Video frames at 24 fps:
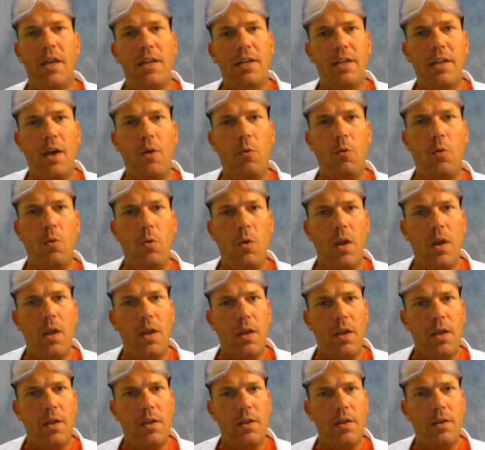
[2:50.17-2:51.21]
Now,
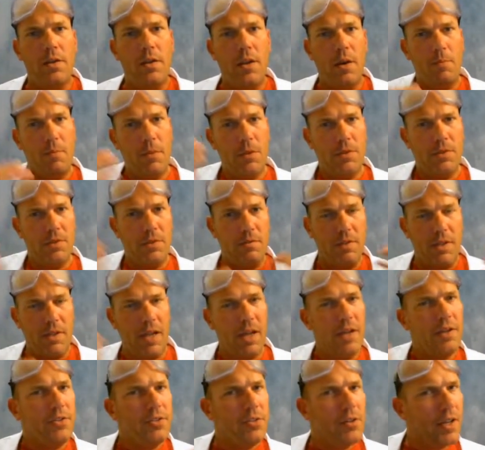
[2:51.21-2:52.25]
numbers of
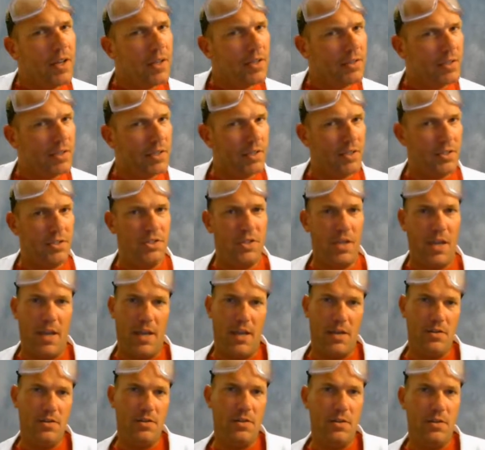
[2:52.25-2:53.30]
electrons can
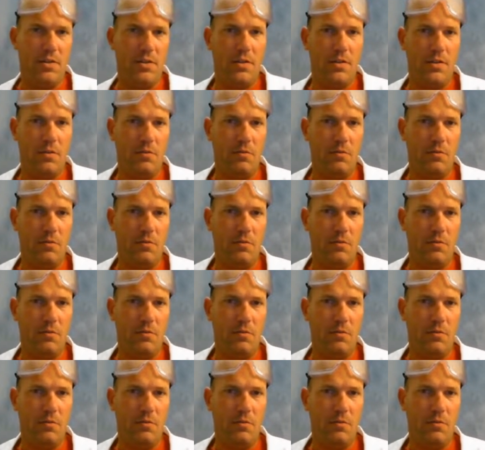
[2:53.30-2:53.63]
change.